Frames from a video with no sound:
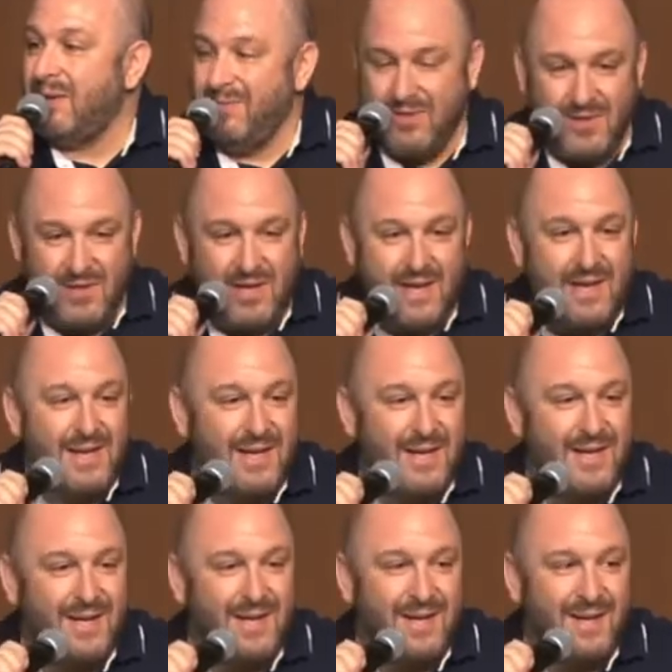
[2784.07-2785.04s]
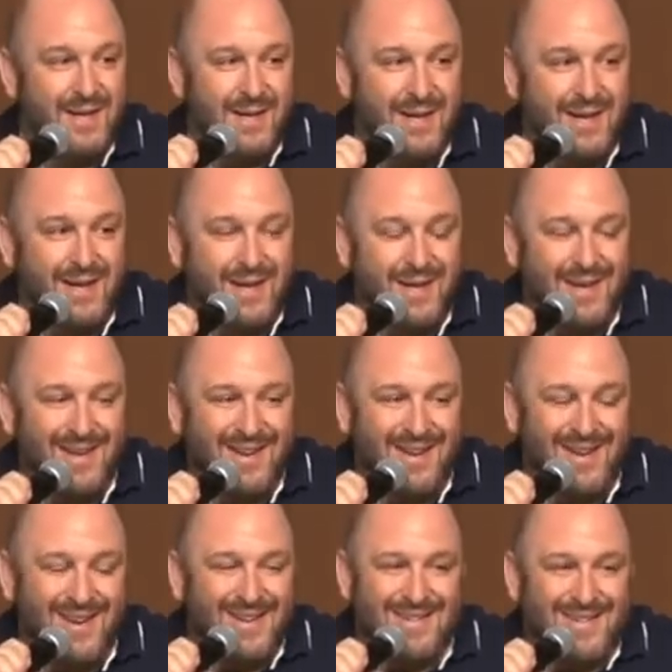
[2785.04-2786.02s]
the community?
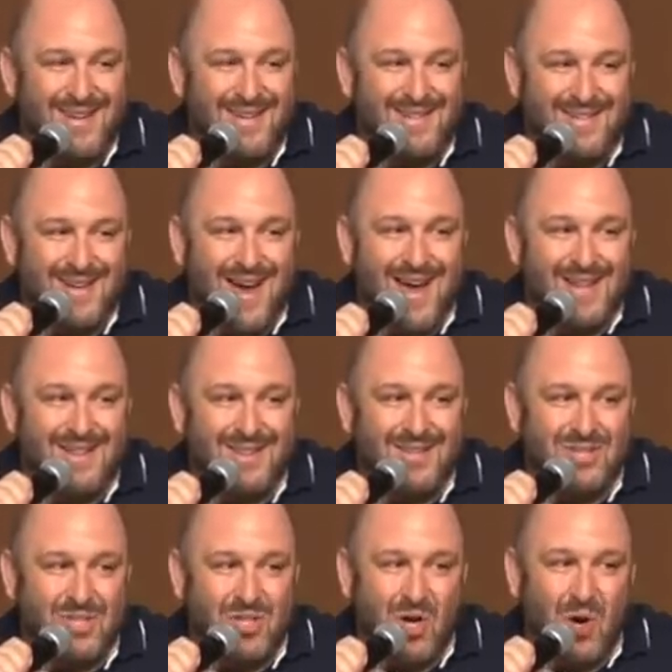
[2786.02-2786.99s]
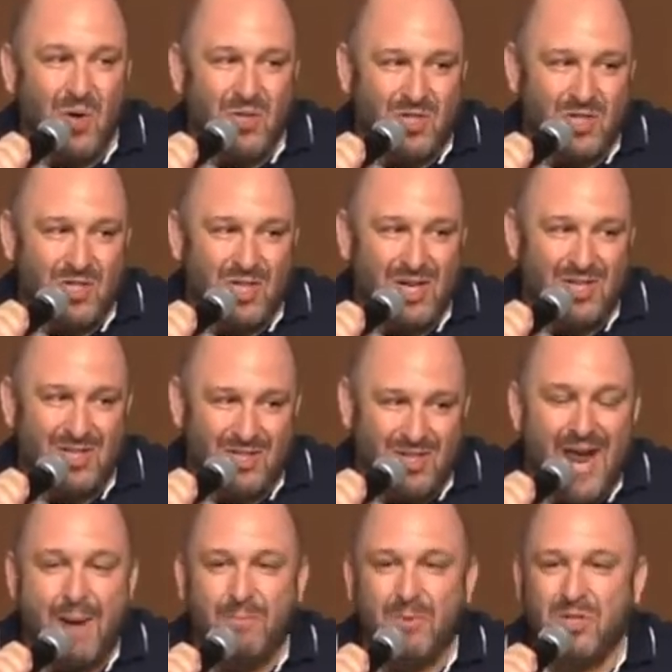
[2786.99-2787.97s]
It's not the church
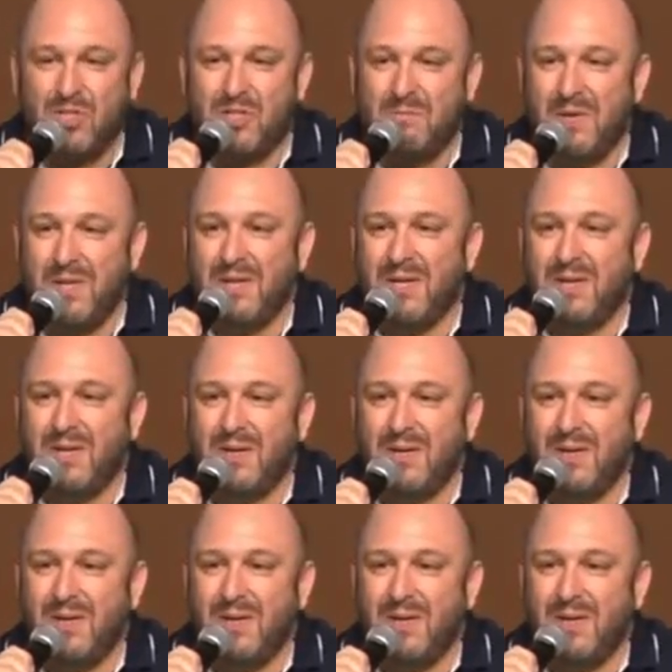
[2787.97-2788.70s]
establishment.